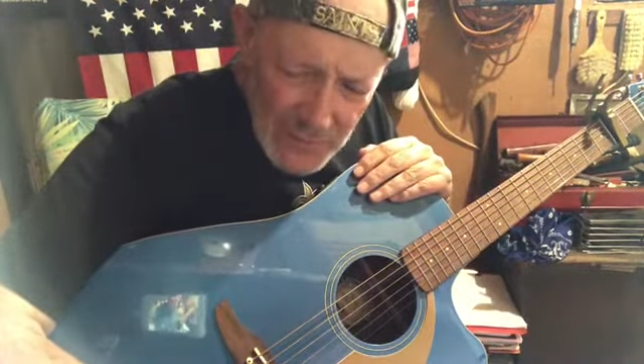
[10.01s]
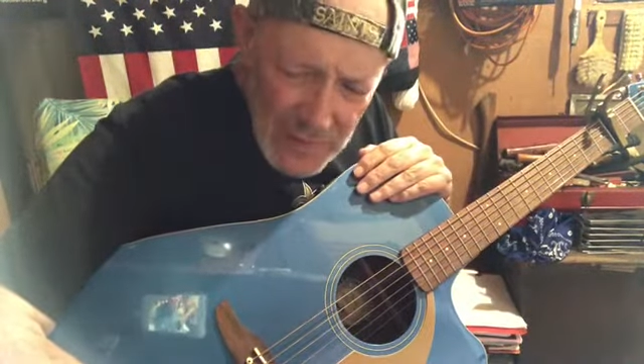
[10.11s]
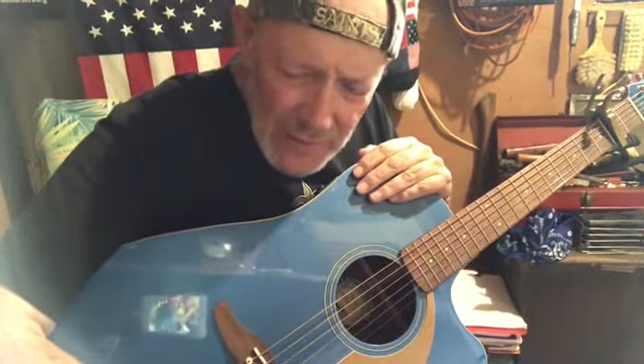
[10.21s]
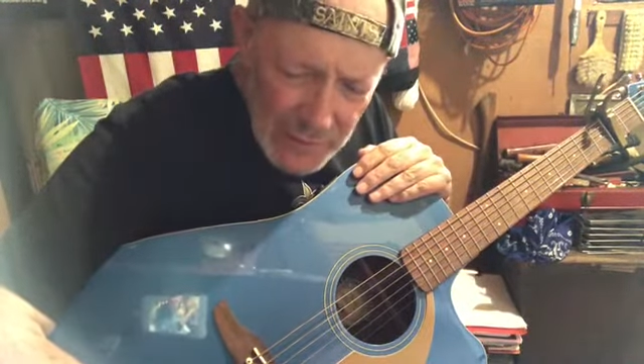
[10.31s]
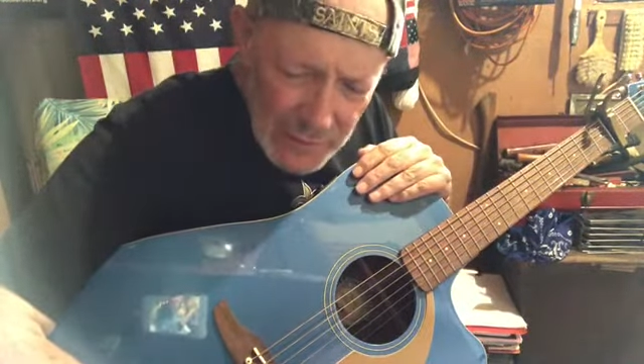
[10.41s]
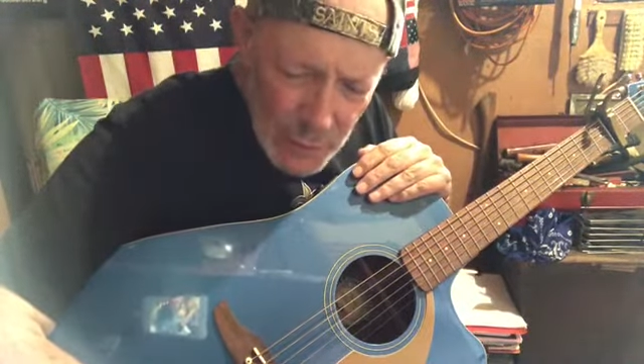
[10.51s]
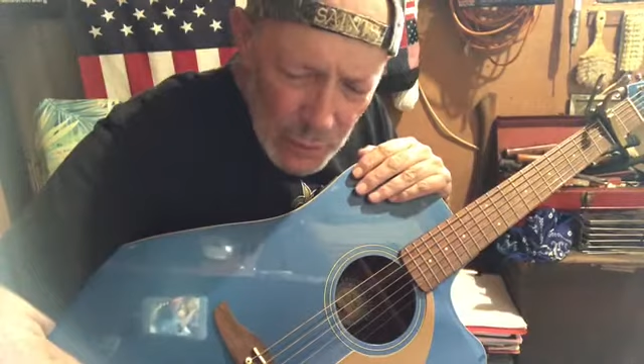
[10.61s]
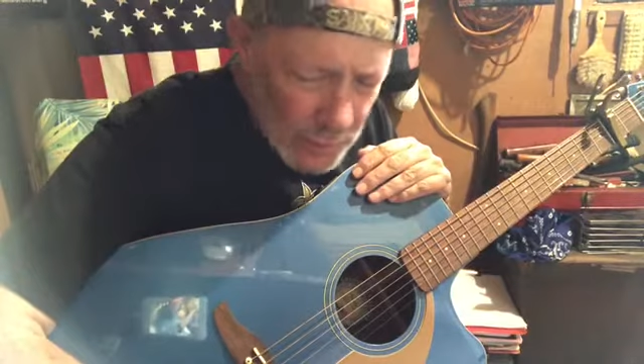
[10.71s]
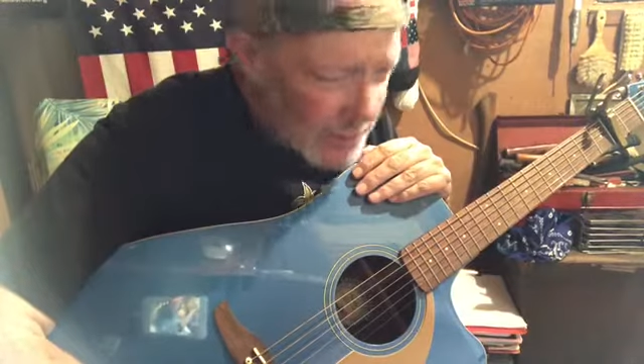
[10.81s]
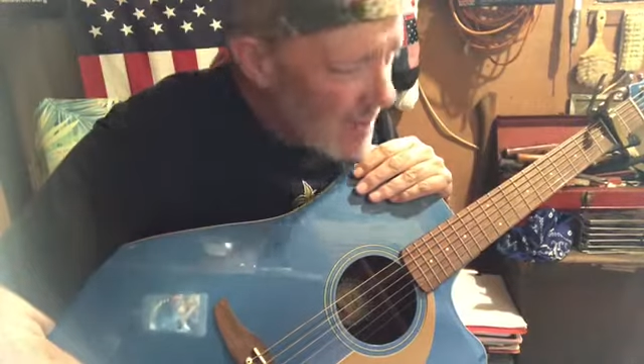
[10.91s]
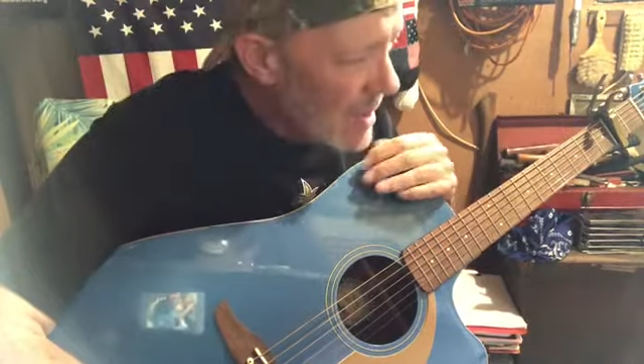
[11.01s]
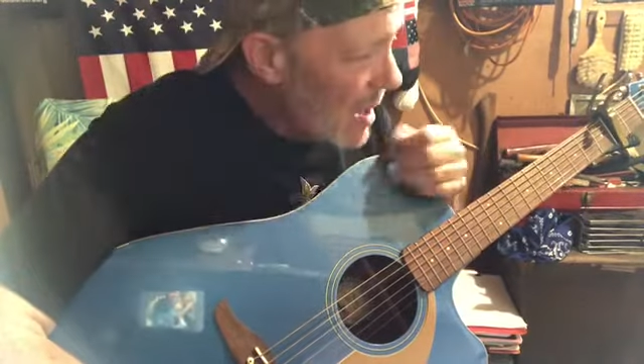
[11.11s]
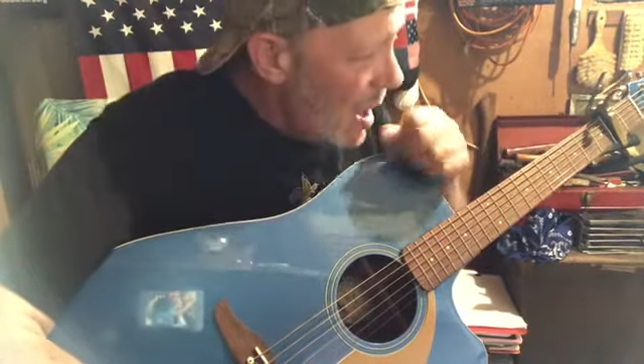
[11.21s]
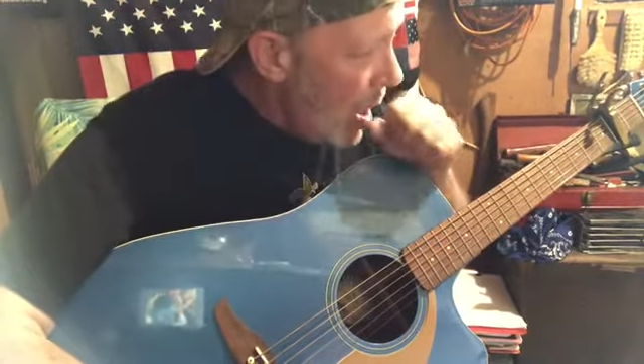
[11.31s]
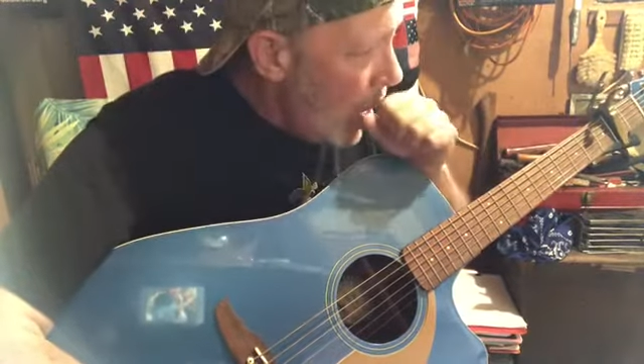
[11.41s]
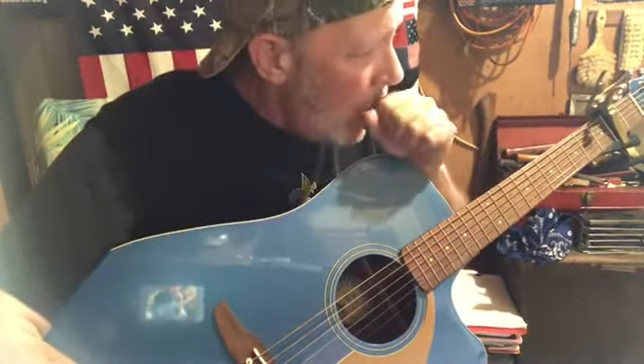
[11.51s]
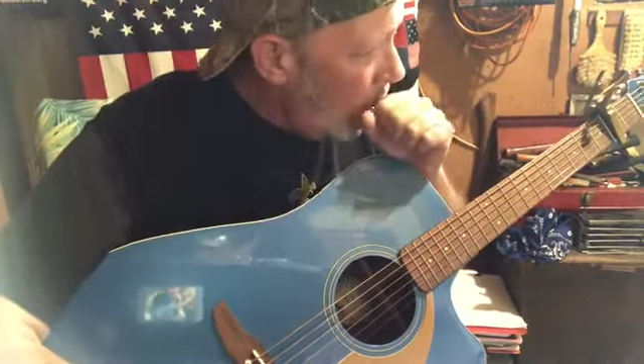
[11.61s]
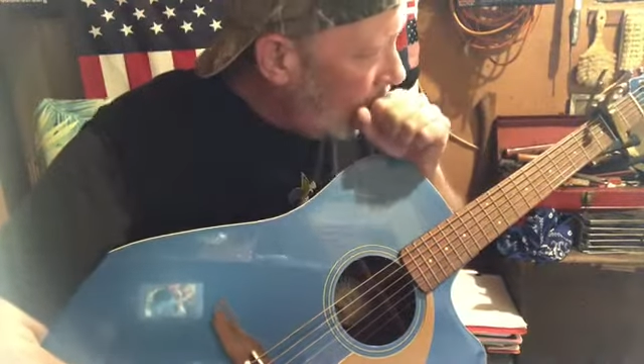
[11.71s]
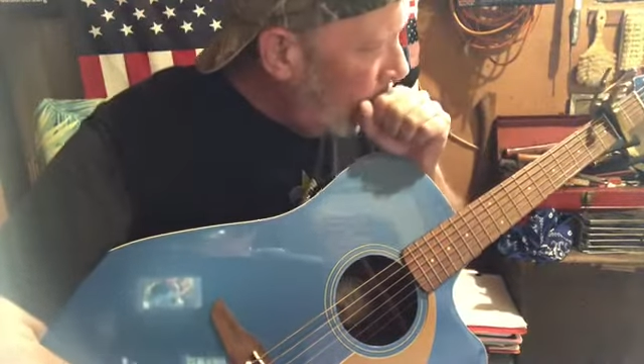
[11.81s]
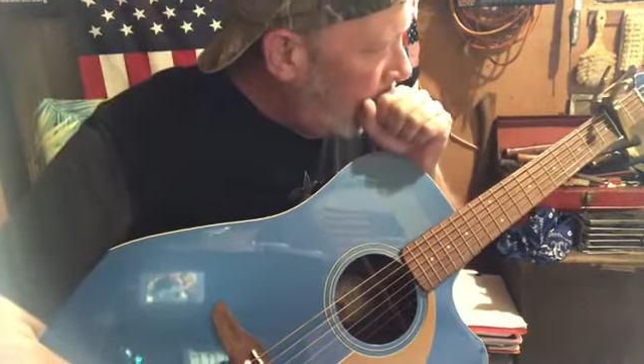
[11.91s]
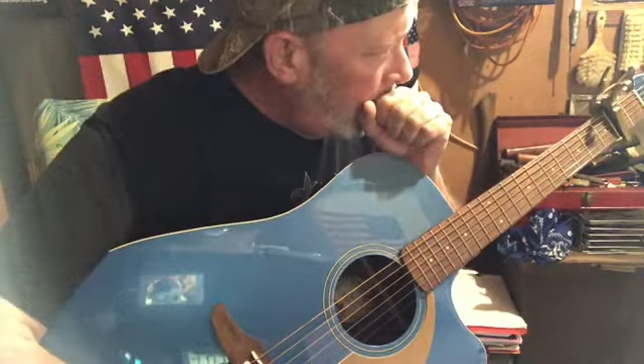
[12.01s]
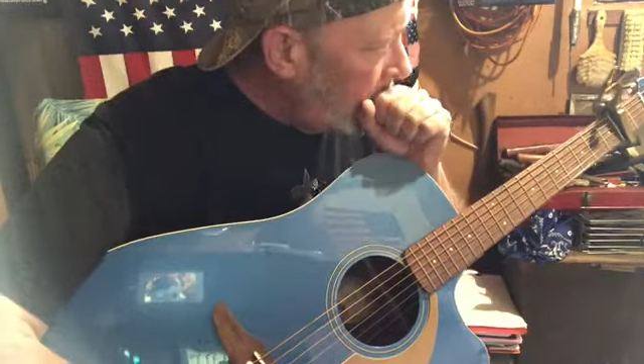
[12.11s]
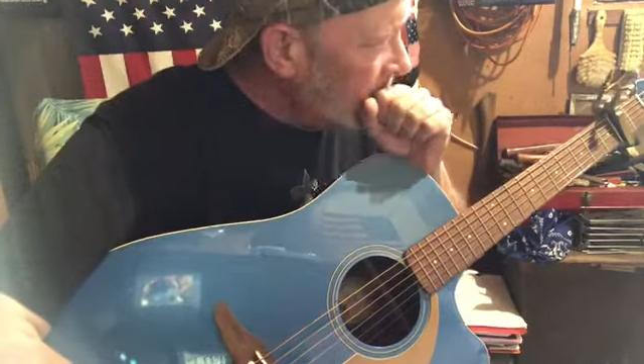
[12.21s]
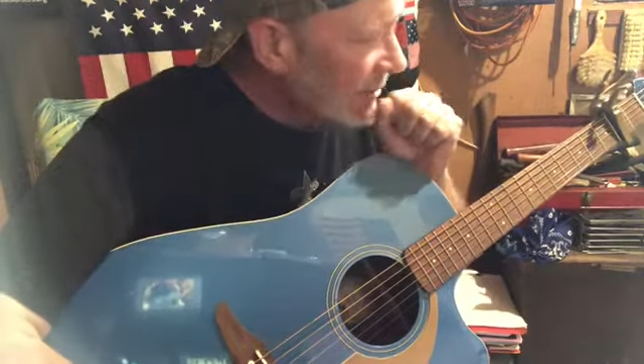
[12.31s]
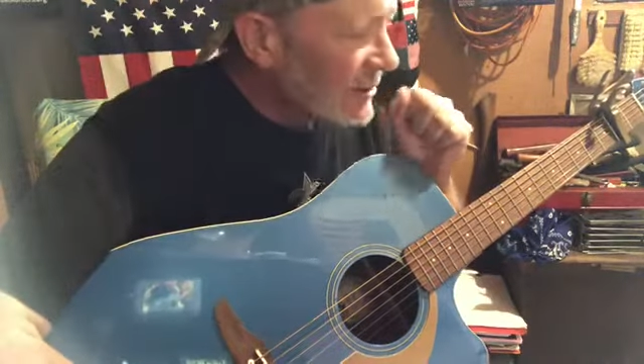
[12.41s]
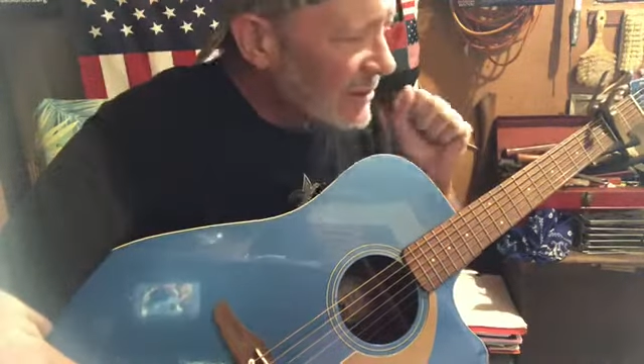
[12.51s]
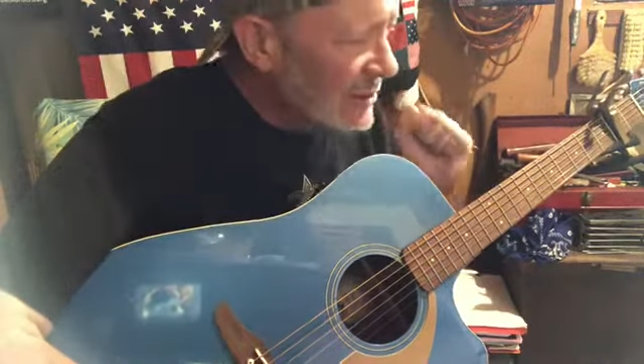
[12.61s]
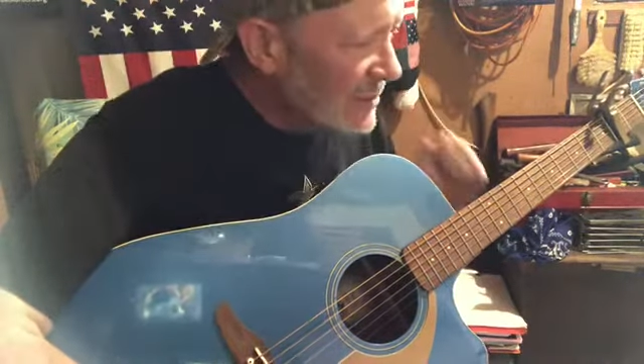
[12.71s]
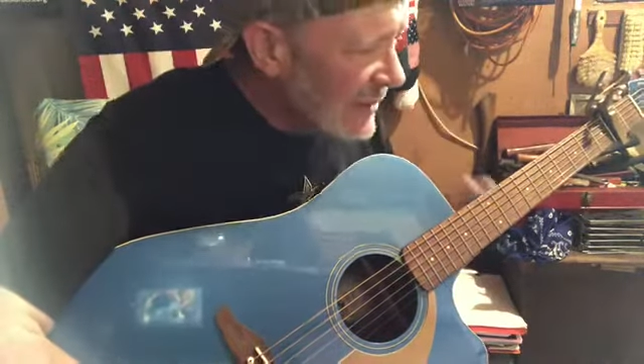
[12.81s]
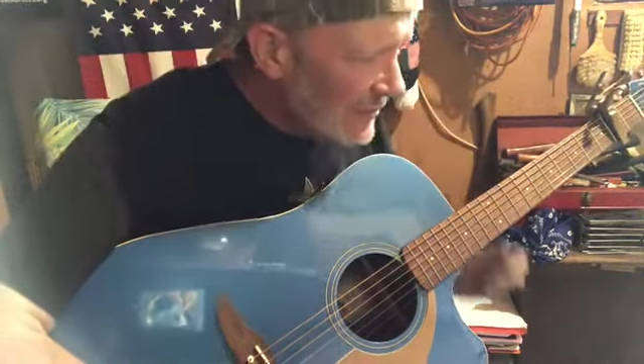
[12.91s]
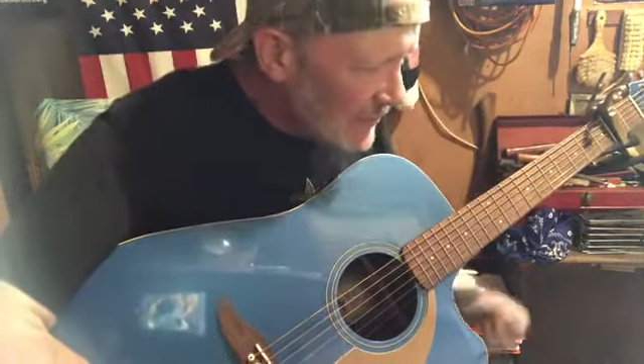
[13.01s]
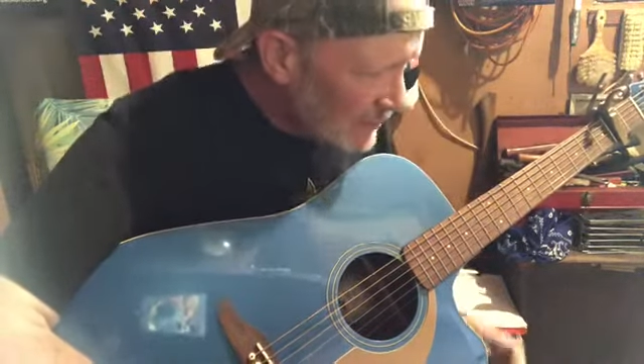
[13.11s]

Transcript: and a cold. Excuse me.